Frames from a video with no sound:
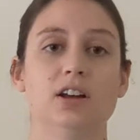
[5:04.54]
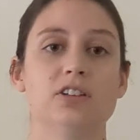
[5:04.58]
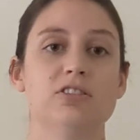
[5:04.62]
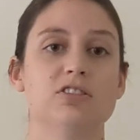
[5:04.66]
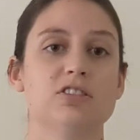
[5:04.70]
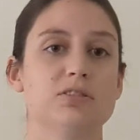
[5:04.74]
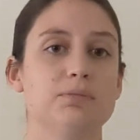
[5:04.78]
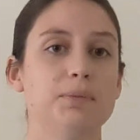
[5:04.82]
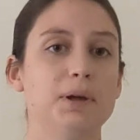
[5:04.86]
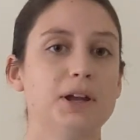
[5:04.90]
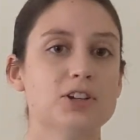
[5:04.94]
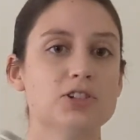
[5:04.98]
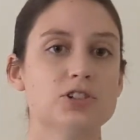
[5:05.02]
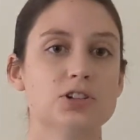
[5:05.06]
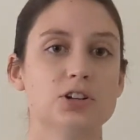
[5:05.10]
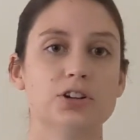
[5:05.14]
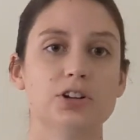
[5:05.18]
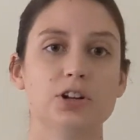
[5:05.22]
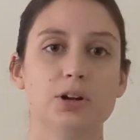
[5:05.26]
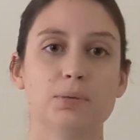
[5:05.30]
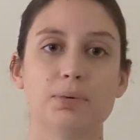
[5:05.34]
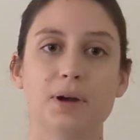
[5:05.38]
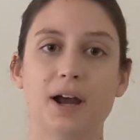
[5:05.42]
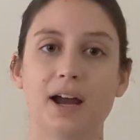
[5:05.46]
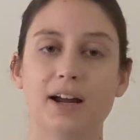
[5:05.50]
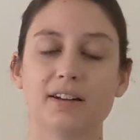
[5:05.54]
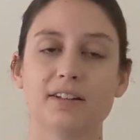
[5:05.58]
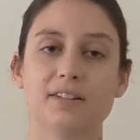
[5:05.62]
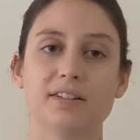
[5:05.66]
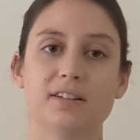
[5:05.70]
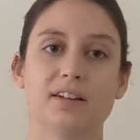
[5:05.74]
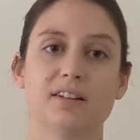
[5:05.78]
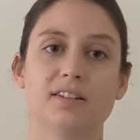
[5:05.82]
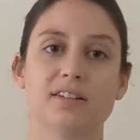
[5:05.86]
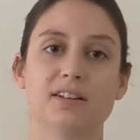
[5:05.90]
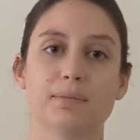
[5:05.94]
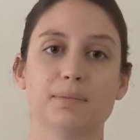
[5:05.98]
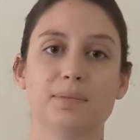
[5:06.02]
just make sure you're
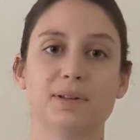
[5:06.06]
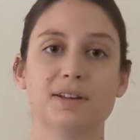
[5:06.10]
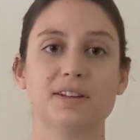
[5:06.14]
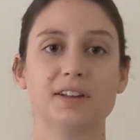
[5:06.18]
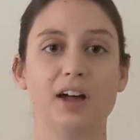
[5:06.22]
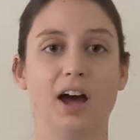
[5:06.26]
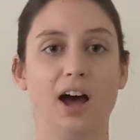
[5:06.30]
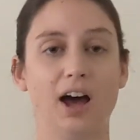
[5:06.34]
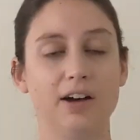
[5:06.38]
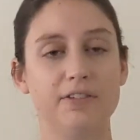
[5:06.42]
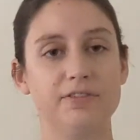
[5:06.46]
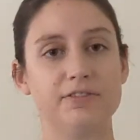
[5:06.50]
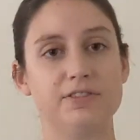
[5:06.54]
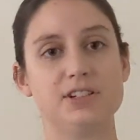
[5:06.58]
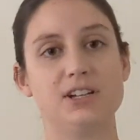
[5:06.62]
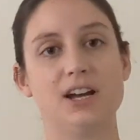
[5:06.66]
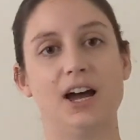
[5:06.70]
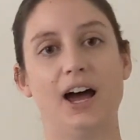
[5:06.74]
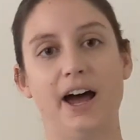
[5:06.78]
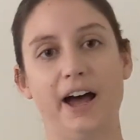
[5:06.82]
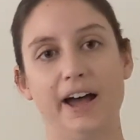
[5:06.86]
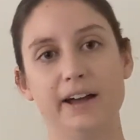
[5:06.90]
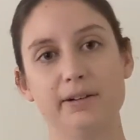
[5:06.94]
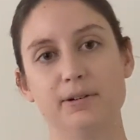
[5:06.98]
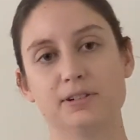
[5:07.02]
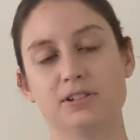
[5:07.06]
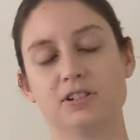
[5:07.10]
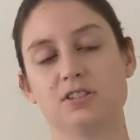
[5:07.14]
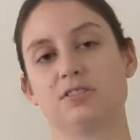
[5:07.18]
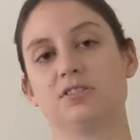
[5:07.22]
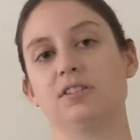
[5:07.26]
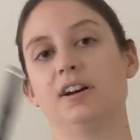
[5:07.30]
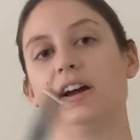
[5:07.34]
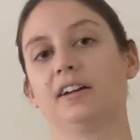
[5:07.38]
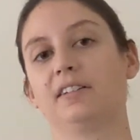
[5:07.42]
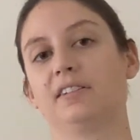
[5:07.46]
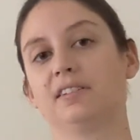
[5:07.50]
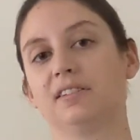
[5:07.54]
practicing some soft, high register
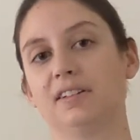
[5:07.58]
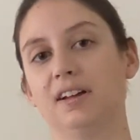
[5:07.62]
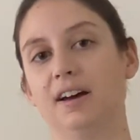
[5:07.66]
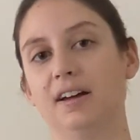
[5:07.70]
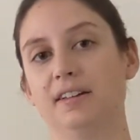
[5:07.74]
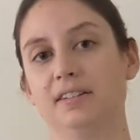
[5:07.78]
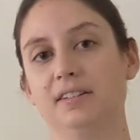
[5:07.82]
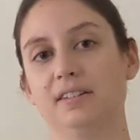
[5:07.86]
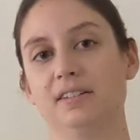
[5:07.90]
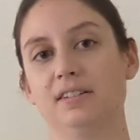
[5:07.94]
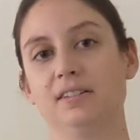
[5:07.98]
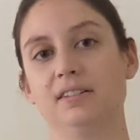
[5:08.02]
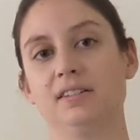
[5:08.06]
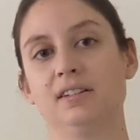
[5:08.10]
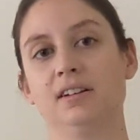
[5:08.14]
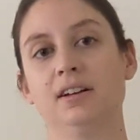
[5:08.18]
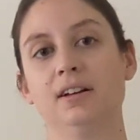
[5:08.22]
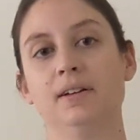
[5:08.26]
exercises.